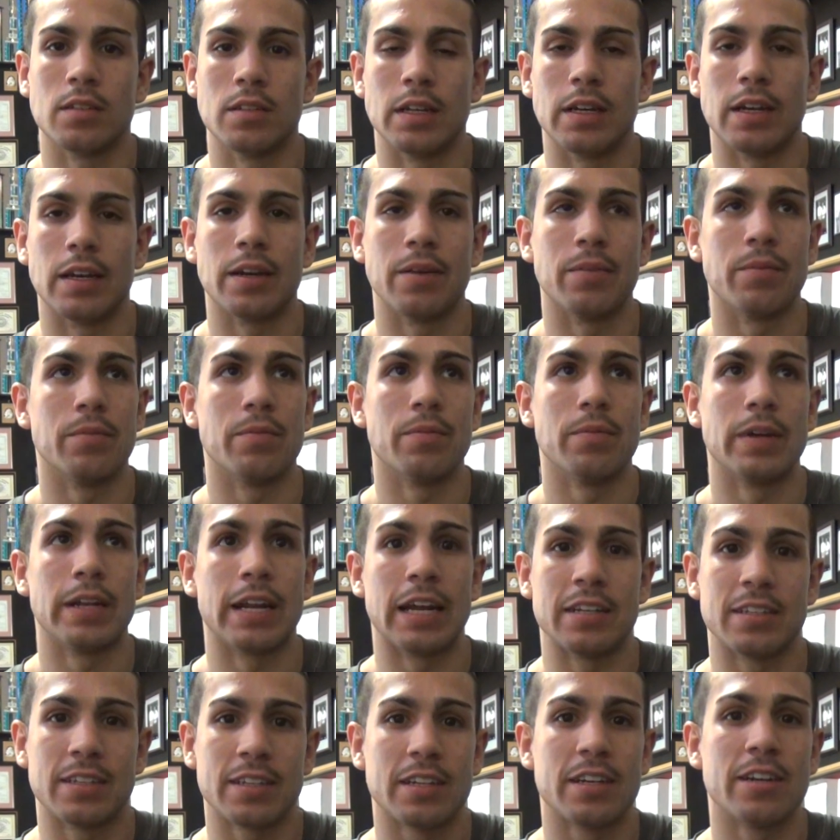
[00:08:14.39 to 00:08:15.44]
Yeah. And I
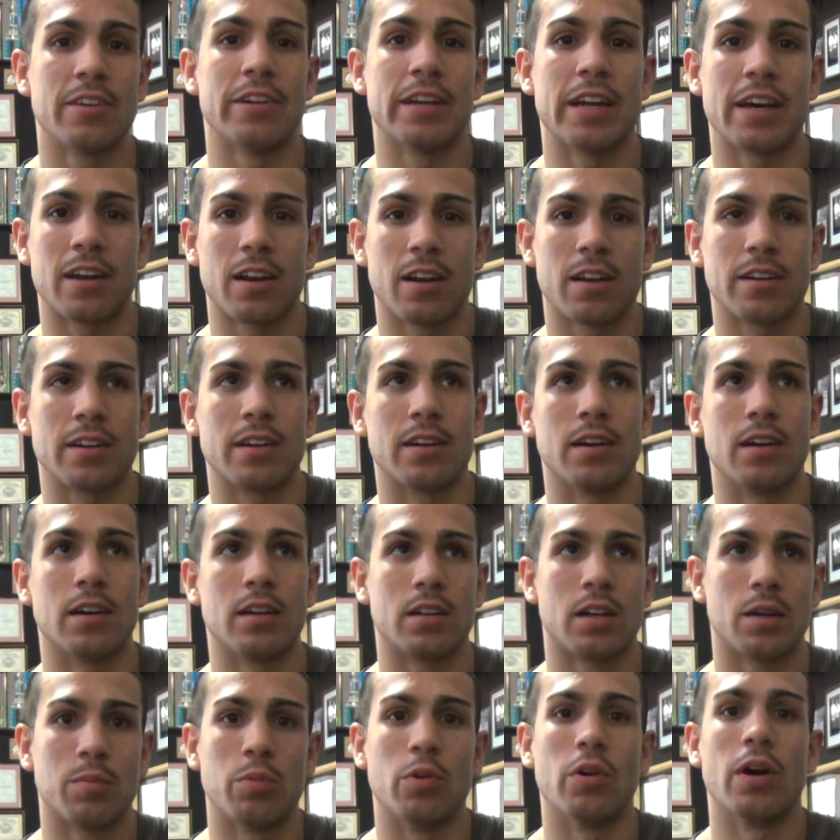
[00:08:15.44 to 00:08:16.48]
did hear he had a lot of
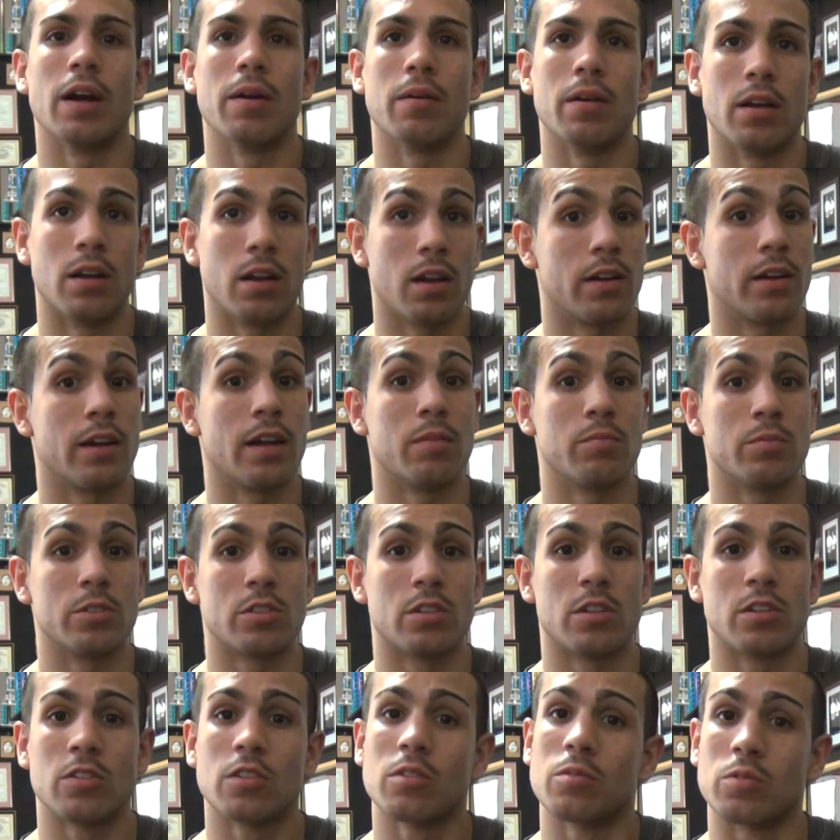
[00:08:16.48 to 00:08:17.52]

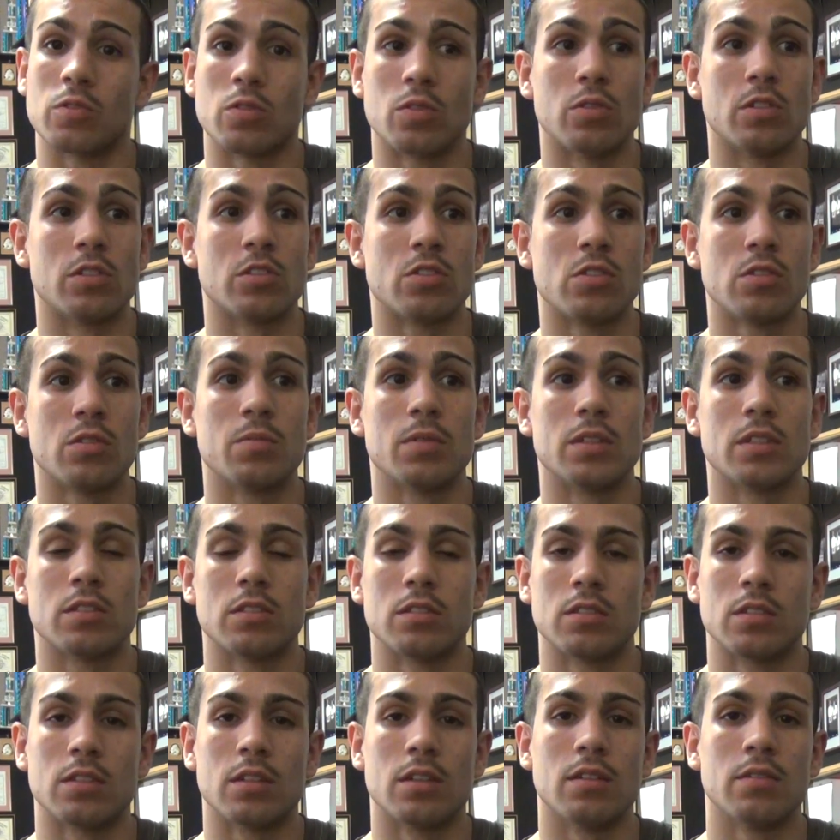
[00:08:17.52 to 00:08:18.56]
amateur. I heard he was going to tournaments and
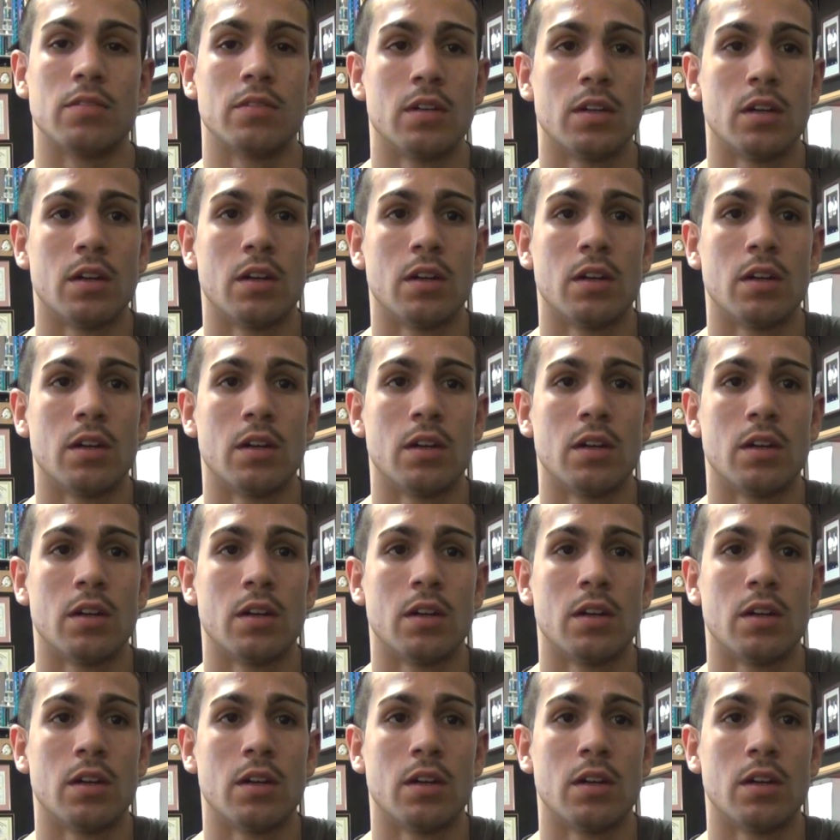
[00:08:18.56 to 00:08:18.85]
stuff.